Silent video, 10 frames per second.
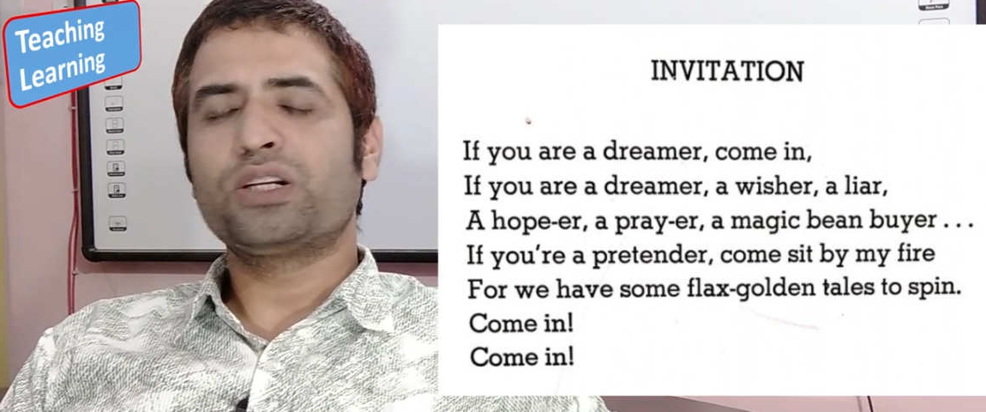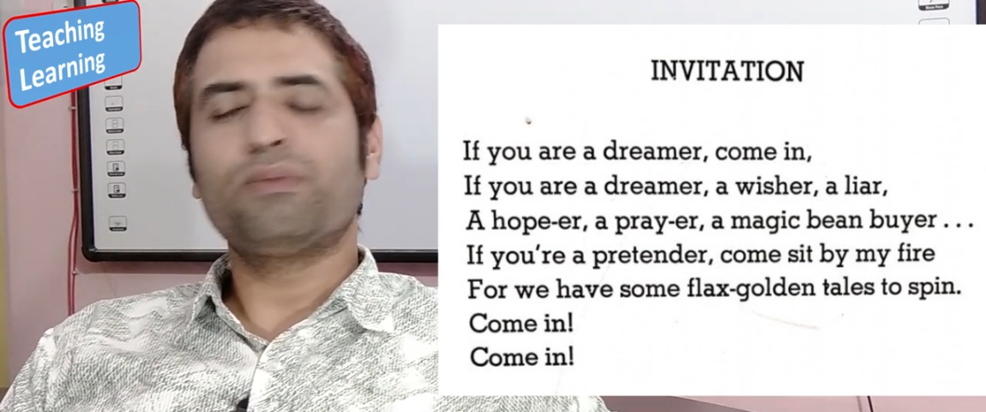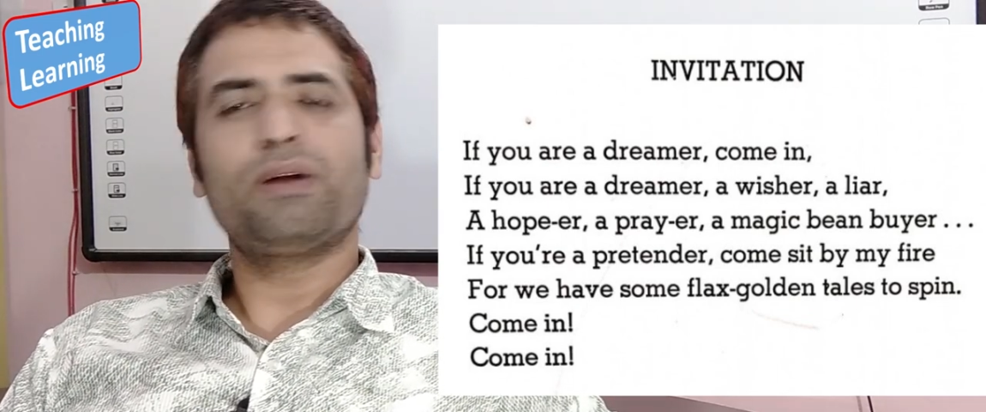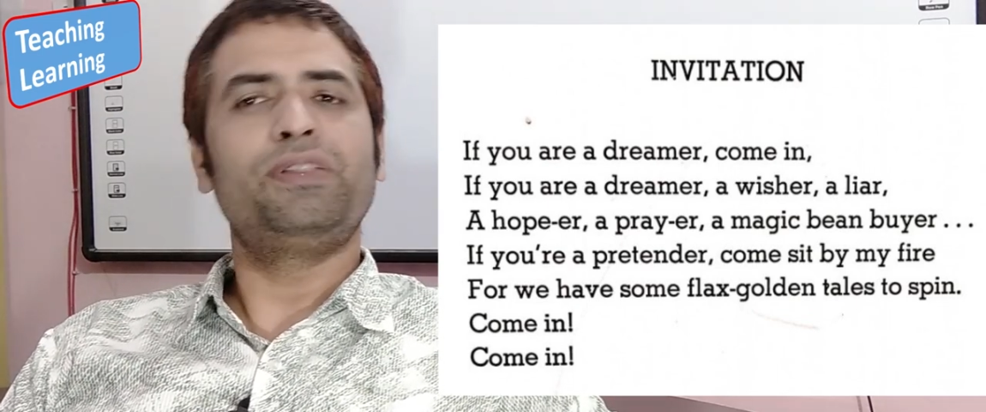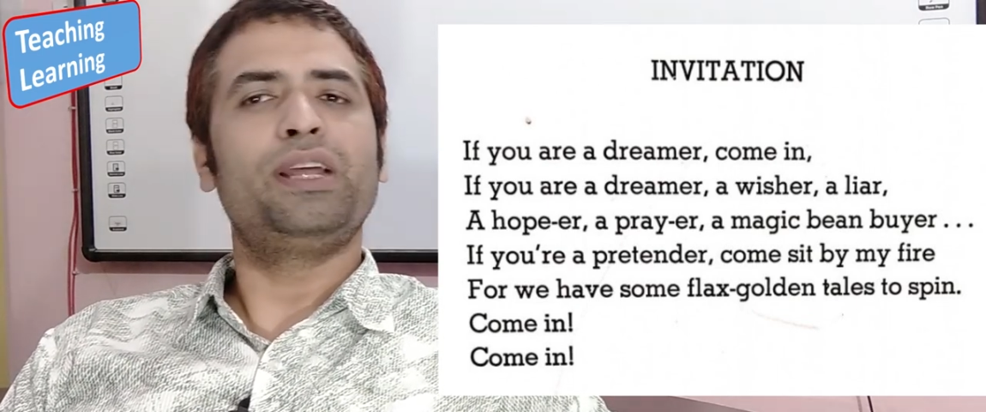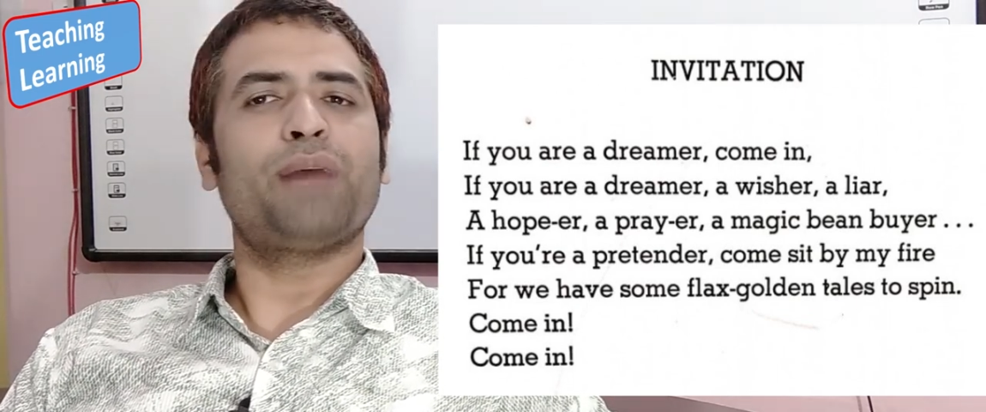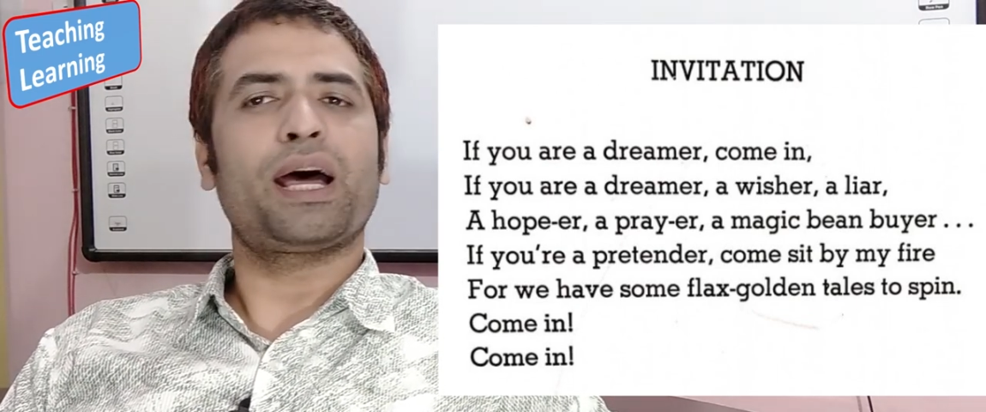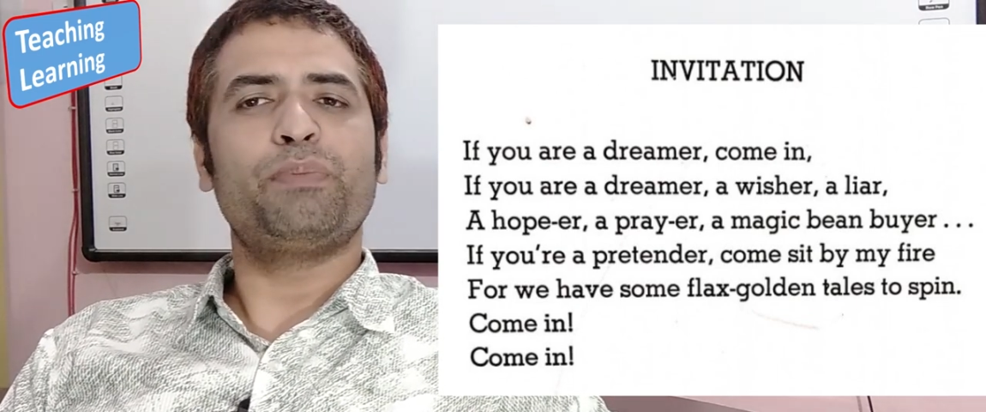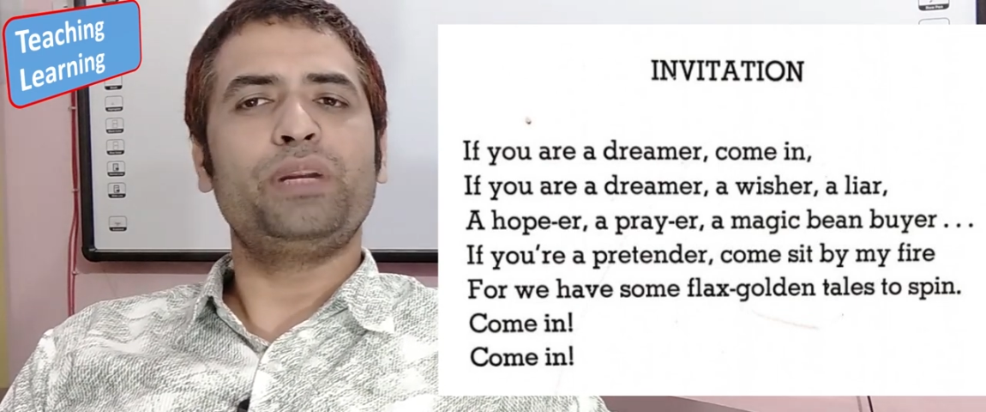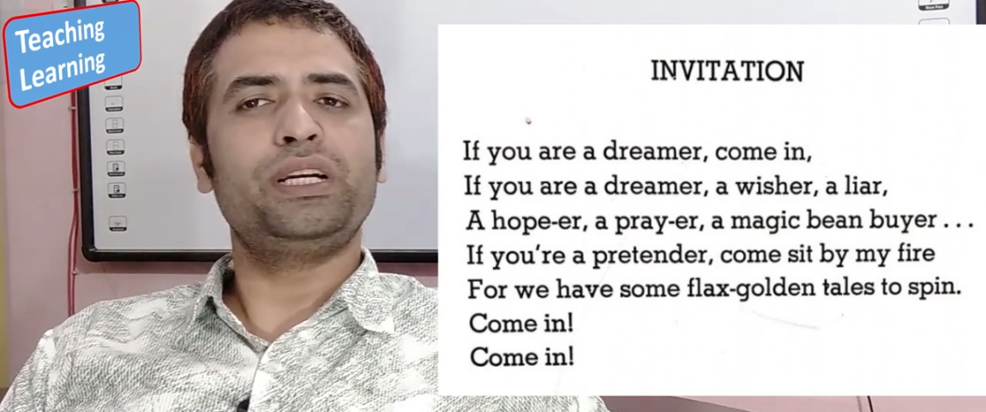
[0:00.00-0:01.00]
Some of them
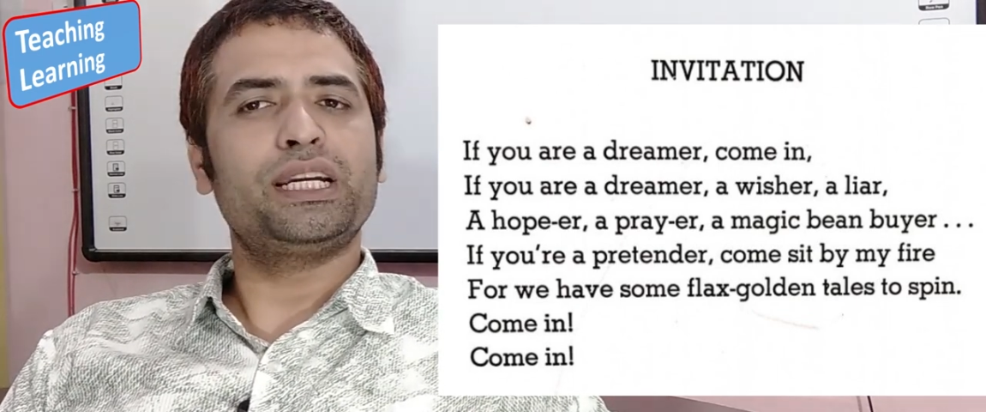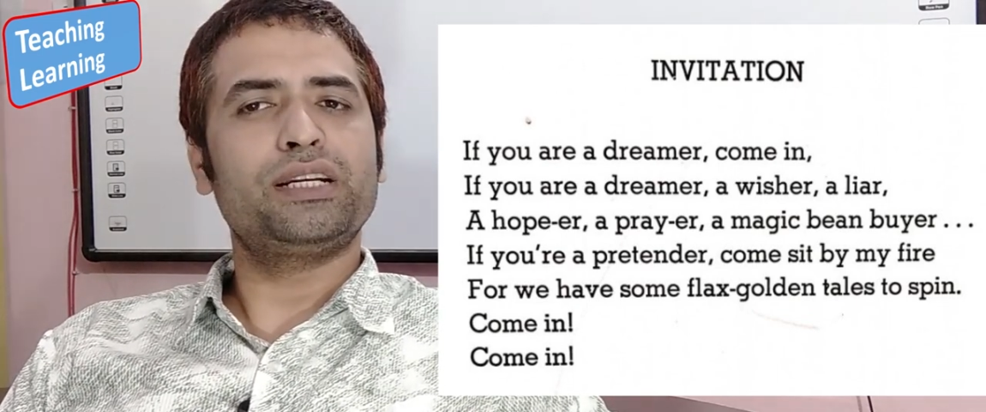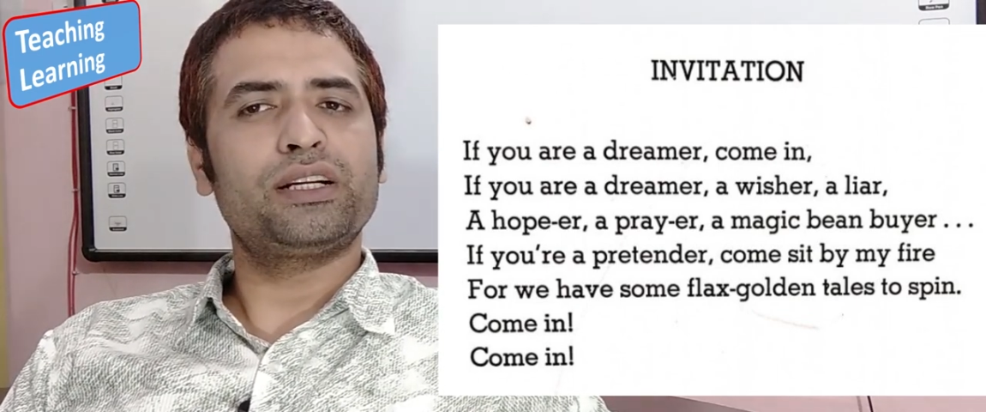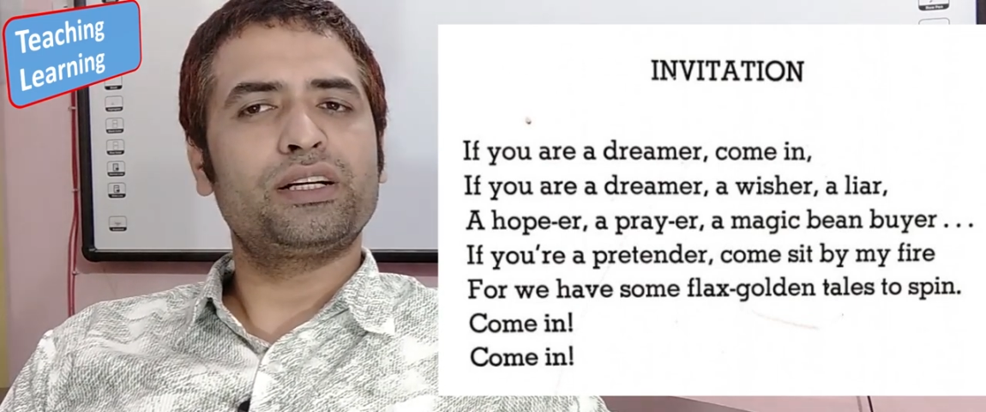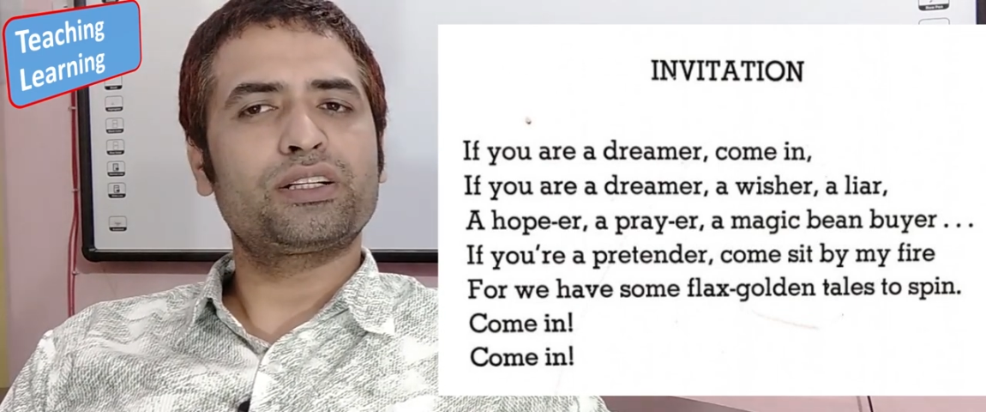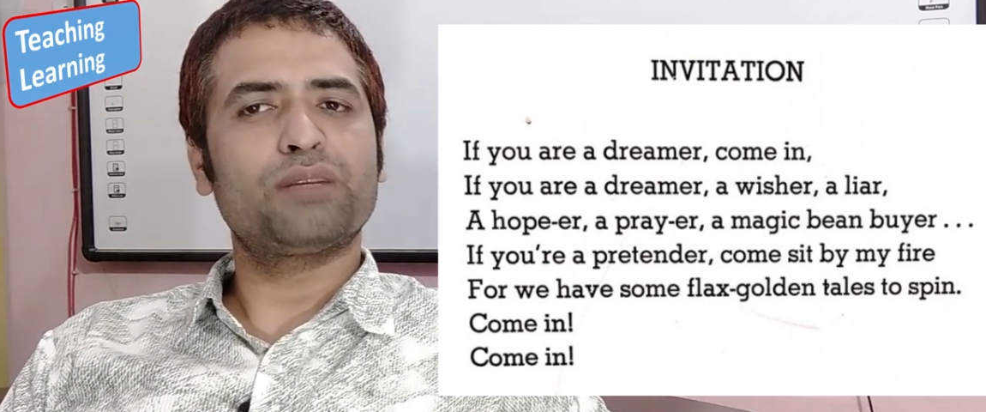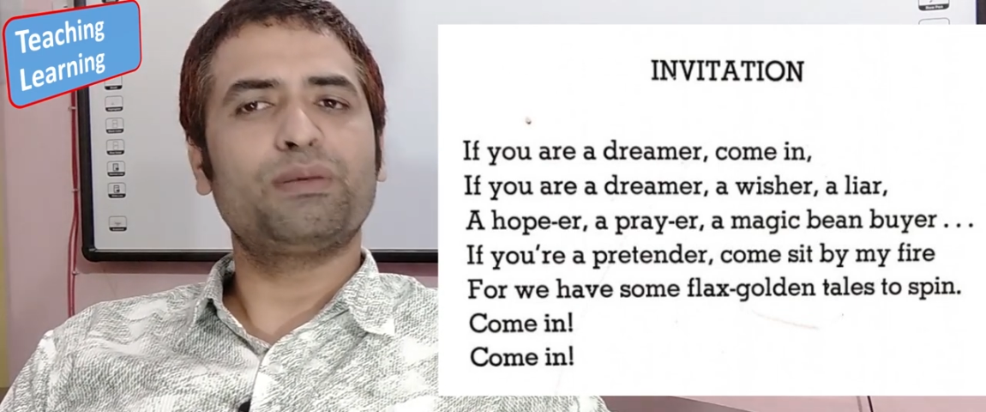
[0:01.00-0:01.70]
are pretenders,